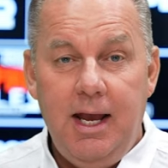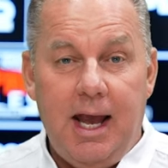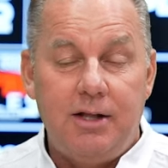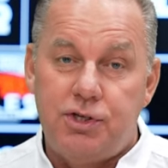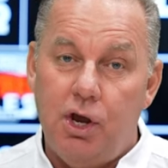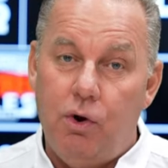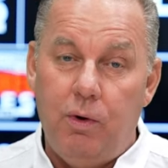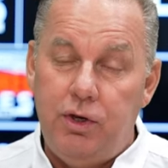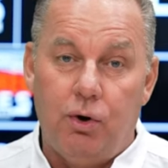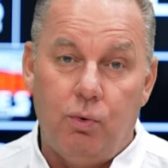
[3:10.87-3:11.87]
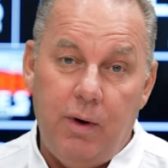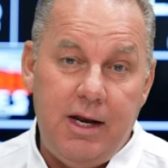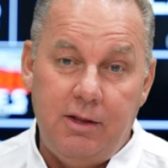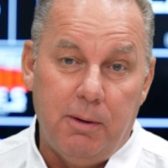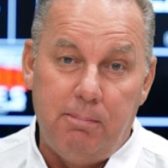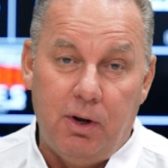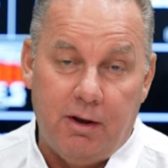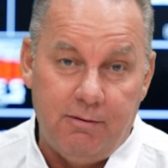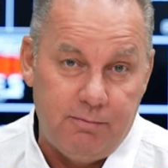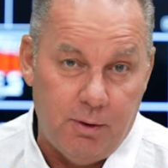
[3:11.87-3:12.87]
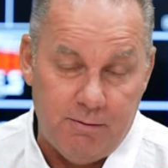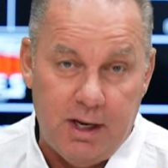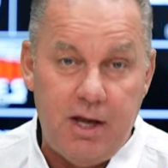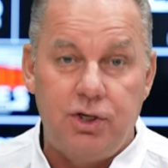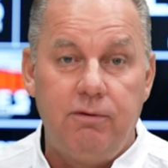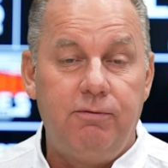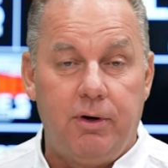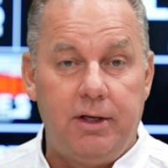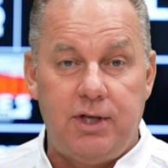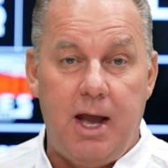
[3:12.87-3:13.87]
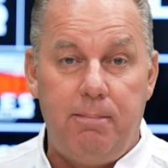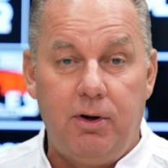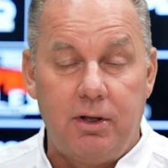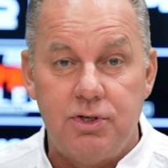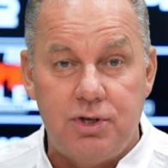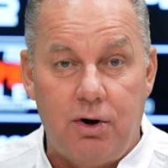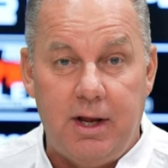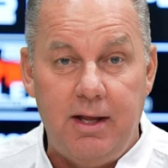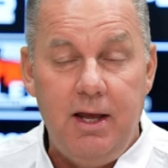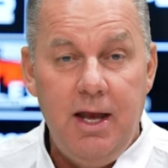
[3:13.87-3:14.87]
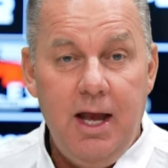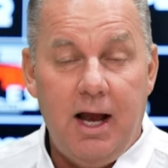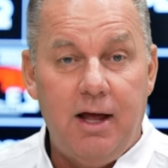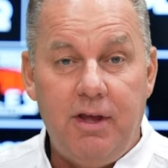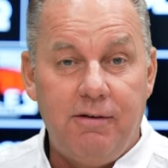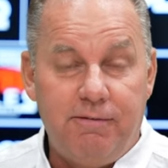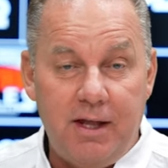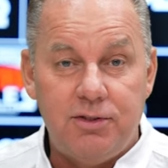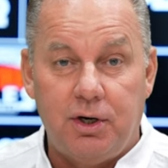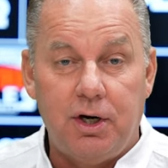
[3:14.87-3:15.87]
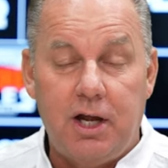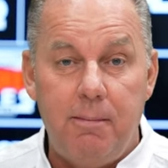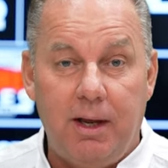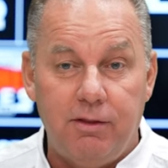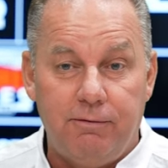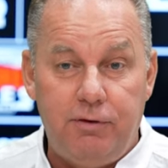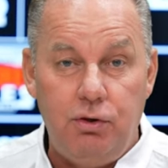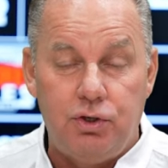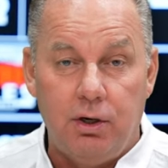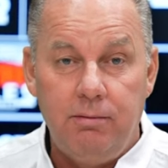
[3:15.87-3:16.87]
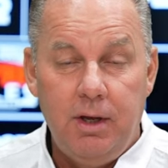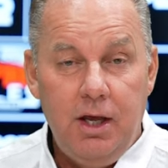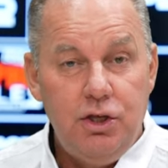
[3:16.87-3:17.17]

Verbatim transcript: And so when you're reading the book of Revelation, for example, concerning uh, the events that are coming in the future,